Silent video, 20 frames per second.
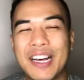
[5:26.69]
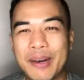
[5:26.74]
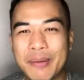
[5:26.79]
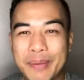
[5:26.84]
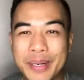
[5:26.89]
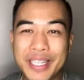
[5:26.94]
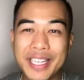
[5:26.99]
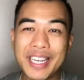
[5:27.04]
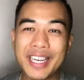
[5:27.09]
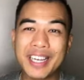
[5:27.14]

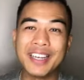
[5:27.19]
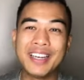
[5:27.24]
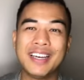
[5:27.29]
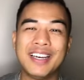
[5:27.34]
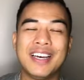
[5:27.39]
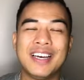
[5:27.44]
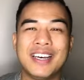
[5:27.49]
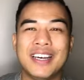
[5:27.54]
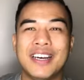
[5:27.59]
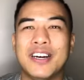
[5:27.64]
But yeah,
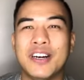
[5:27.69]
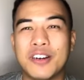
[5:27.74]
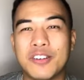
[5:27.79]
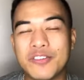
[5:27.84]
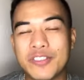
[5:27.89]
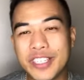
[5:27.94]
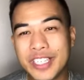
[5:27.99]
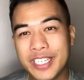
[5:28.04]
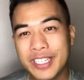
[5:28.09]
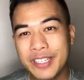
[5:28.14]

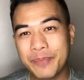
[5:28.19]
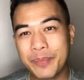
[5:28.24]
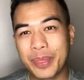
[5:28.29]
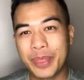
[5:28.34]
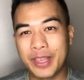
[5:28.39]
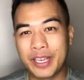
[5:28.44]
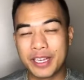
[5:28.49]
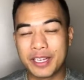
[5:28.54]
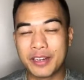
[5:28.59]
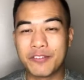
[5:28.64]
hopefully
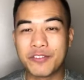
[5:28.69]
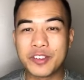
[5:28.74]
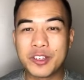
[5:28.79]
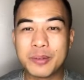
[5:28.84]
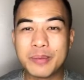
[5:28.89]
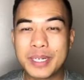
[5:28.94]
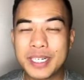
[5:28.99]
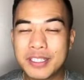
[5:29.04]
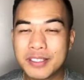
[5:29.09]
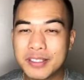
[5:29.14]
in a
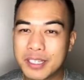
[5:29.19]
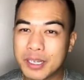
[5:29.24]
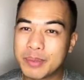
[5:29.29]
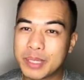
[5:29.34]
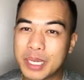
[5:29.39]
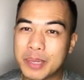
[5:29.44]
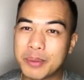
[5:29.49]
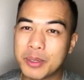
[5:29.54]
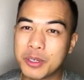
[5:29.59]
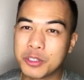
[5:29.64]
few months I'll
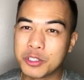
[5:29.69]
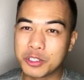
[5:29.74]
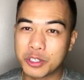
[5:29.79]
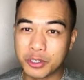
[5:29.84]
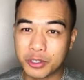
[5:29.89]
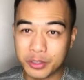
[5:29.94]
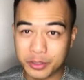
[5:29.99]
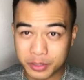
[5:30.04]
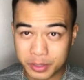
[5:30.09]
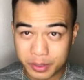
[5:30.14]
be able to
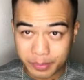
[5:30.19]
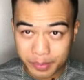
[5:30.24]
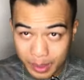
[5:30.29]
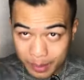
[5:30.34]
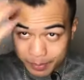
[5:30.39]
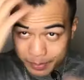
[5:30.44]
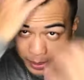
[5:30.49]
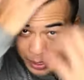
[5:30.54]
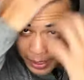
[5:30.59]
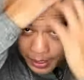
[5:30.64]
show you some
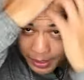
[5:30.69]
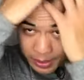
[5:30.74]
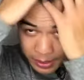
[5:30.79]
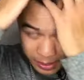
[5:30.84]
updates,